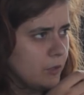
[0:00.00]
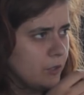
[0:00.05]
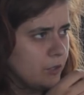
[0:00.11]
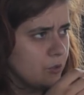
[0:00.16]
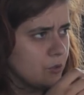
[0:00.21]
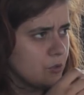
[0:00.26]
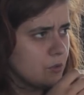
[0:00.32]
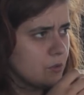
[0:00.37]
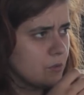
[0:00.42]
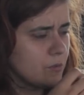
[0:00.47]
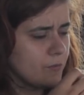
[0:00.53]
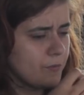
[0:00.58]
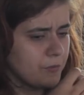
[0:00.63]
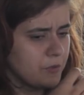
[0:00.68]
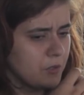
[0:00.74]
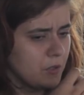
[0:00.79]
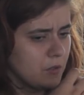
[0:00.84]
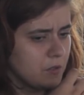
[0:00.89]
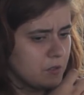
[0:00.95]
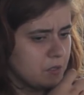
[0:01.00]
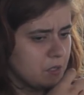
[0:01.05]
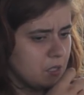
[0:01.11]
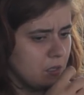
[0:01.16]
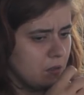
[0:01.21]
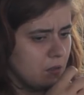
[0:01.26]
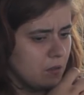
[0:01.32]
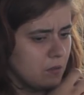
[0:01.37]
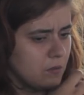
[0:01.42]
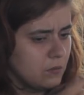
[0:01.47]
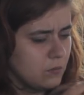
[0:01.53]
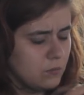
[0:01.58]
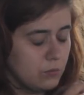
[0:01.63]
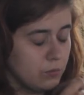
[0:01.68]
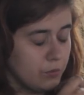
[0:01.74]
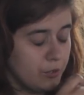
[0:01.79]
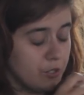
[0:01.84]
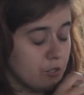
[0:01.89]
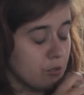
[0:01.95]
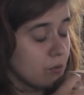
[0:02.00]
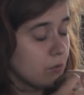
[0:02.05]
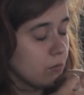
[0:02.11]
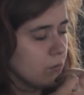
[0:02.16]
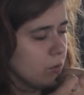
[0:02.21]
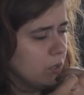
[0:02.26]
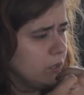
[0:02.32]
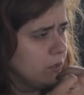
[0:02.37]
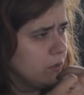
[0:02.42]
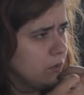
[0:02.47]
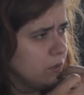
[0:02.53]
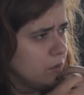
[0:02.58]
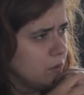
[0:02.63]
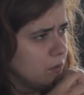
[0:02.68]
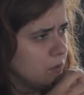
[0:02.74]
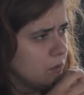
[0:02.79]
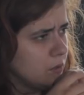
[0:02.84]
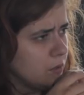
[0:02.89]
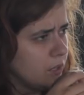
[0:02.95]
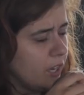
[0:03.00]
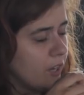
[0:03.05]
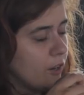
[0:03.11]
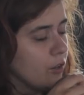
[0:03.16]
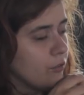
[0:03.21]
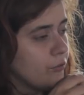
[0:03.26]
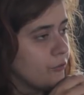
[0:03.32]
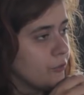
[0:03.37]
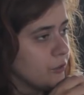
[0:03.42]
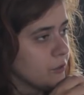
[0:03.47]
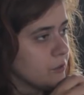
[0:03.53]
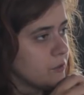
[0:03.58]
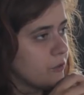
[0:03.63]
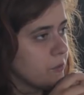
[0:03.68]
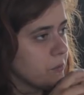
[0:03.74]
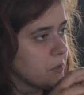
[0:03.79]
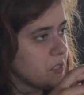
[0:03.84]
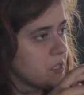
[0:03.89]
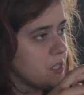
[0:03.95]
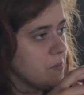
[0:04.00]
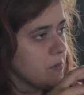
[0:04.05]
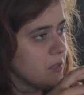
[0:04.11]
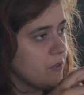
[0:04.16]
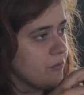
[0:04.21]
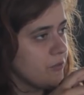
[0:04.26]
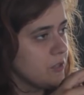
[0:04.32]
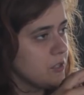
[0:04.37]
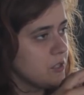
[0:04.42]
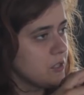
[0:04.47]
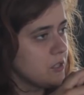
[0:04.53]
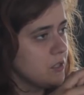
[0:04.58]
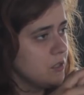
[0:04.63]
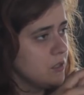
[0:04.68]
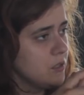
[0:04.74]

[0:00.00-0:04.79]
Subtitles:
Use the what? Get all fields from the schema definition?